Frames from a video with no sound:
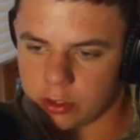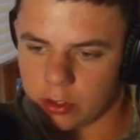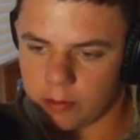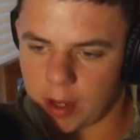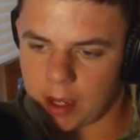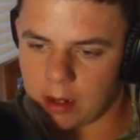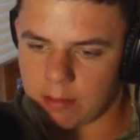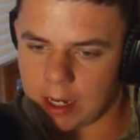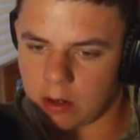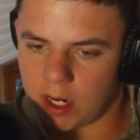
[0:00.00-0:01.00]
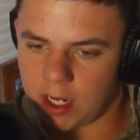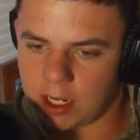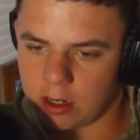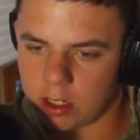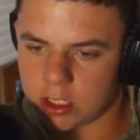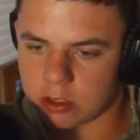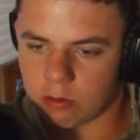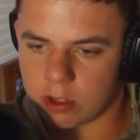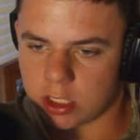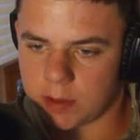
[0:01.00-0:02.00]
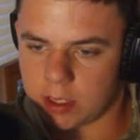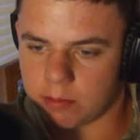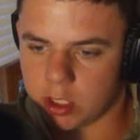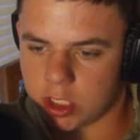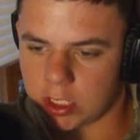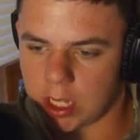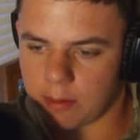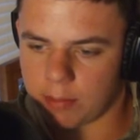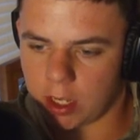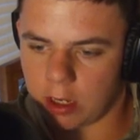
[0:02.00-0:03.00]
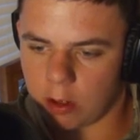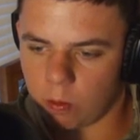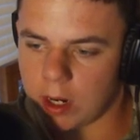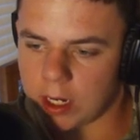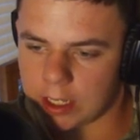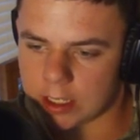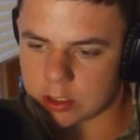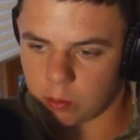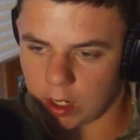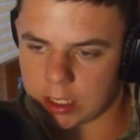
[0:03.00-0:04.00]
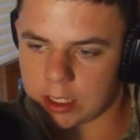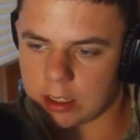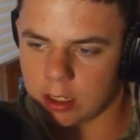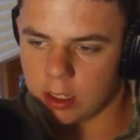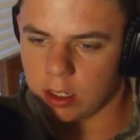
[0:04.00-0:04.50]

So my main man right here is going to be pushing that button when he is ready.